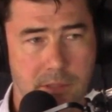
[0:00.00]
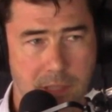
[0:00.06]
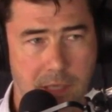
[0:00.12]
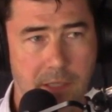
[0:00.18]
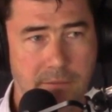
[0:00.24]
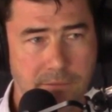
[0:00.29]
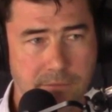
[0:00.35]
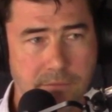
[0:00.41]

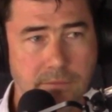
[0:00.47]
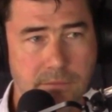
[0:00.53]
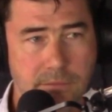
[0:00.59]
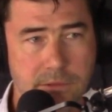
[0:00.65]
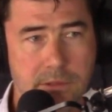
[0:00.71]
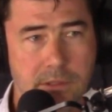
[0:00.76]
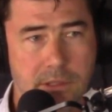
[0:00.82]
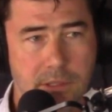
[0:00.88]
Yeah. yeah.
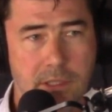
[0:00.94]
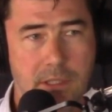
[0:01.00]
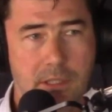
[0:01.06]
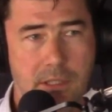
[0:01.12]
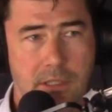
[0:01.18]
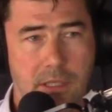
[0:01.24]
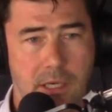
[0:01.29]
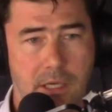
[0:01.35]

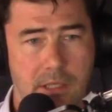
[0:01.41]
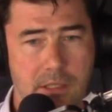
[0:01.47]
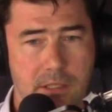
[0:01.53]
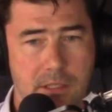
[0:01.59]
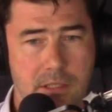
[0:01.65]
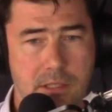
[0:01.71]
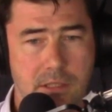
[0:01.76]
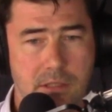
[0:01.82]
yeah.
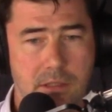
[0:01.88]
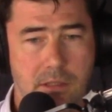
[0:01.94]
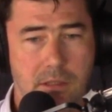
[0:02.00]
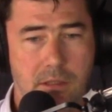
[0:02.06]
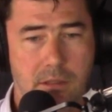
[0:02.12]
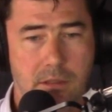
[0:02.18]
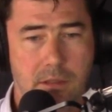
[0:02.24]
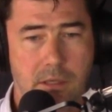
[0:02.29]
And
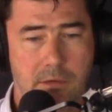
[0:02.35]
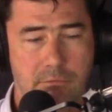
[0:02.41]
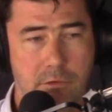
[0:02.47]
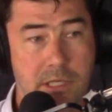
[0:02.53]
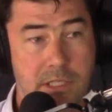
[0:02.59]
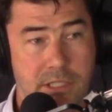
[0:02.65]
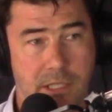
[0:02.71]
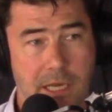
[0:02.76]
and
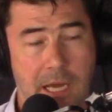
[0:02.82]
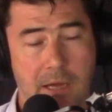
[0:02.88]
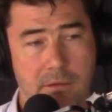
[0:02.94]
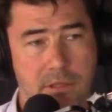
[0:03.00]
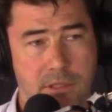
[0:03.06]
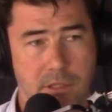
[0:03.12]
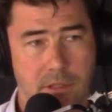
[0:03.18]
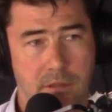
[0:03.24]
reaching
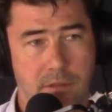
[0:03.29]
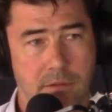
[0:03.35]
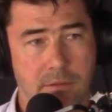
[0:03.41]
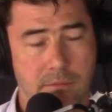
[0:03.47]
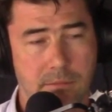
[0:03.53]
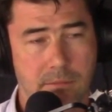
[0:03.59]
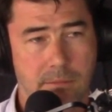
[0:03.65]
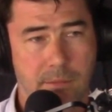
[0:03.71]
out to
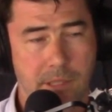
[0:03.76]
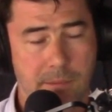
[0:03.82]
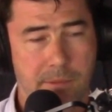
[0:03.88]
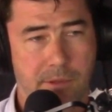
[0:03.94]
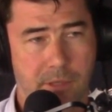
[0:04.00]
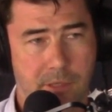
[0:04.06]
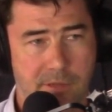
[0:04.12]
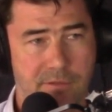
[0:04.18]

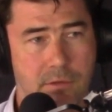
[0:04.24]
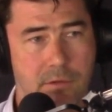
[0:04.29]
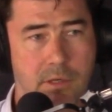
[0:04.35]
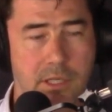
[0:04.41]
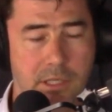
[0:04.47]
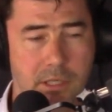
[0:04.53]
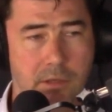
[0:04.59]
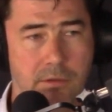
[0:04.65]
people that have
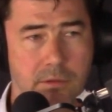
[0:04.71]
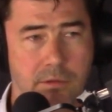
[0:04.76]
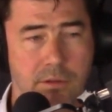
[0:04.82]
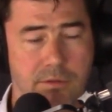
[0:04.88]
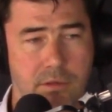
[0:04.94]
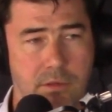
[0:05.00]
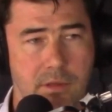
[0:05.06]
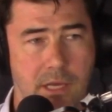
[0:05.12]
already gone
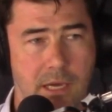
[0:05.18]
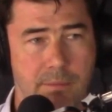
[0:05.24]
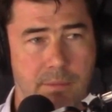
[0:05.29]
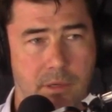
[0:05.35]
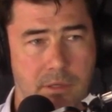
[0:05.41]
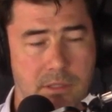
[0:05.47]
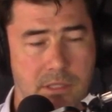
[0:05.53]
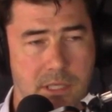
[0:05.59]
through that
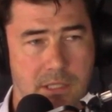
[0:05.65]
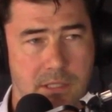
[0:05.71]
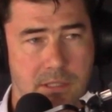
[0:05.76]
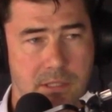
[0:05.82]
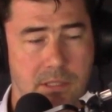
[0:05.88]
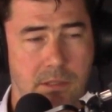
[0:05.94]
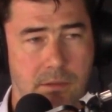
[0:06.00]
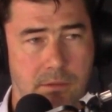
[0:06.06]
process
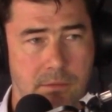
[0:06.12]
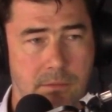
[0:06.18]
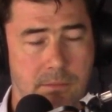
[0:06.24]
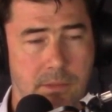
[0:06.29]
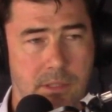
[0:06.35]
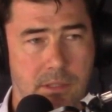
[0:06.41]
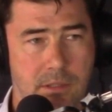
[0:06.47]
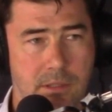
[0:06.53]
to
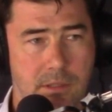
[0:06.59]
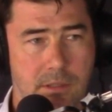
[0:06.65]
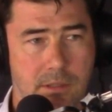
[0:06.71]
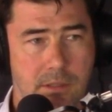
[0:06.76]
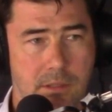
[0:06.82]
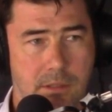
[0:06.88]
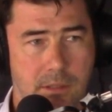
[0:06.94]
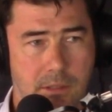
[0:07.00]

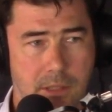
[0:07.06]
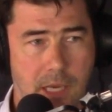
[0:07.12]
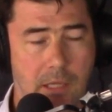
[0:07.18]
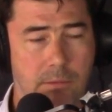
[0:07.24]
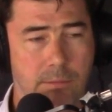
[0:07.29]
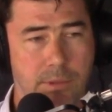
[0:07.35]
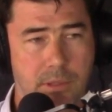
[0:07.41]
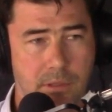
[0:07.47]

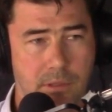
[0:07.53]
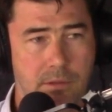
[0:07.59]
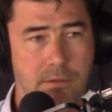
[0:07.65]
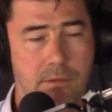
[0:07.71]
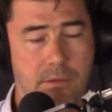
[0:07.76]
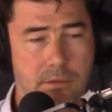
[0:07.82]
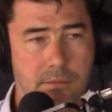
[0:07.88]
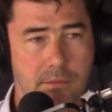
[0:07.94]
help
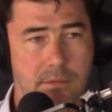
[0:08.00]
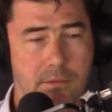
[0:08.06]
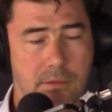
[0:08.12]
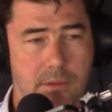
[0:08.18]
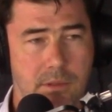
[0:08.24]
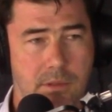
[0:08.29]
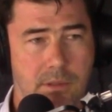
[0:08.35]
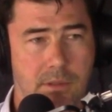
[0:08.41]
you
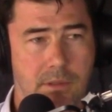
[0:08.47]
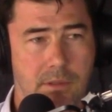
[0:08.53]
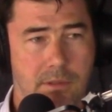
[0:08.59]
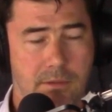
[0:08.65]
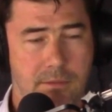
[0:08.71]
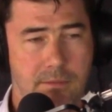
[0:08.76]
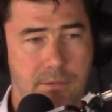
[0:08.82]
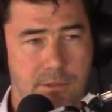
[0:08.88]

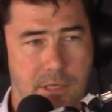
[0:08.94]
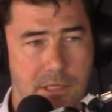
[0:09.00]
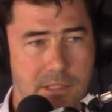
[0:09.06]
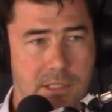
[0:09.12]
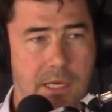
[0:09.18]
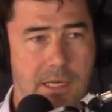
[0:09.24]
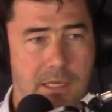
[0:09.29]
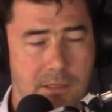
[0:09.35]

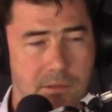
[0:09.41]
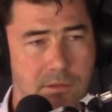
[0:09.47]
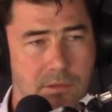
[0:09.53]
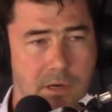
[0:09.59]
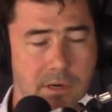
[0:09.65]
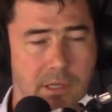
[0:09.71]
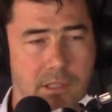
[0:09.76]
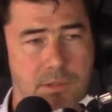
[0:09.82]
translate
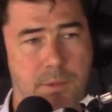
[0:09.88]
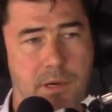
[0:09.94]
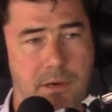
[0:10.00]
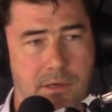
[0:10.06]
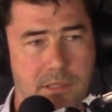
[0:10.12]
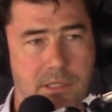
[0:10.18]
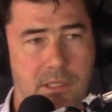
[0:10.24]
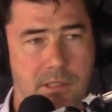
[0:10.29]
your own
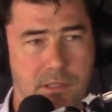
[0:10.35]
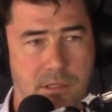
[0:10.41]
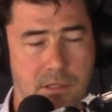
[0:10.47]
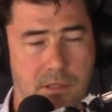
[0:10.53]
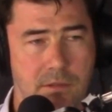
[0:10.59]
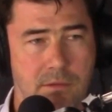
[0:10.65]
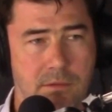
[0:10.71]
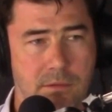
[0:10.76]
experience
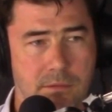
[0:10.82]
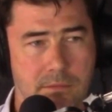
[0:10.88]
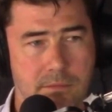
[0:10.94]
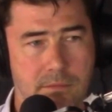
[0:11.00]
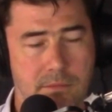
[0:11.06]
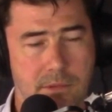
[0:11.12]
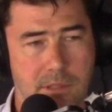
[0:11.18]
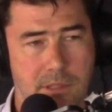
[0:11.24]
into
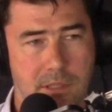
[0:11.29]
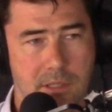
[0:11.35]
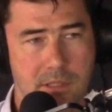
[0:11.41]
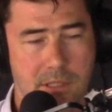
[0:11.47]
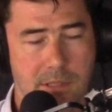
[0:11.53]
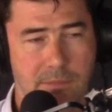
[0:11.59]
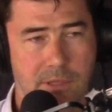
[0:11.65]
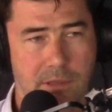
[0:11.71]

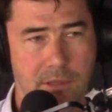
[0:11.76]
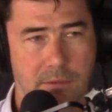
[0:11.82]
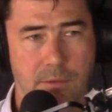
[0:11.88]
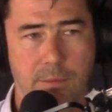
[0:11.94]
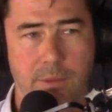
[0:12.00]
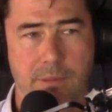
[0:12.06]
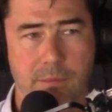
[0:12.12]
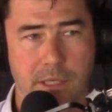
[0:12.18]
something that
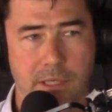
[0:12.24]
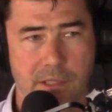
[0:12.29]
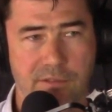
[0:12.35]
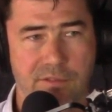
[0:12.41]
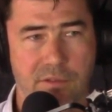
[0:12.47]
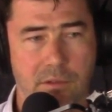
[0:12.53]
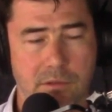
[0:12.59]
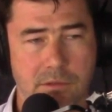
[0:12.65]
would be
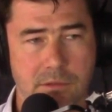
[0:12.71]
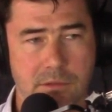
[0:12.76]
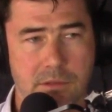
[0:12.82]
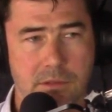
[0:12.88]
meaningful.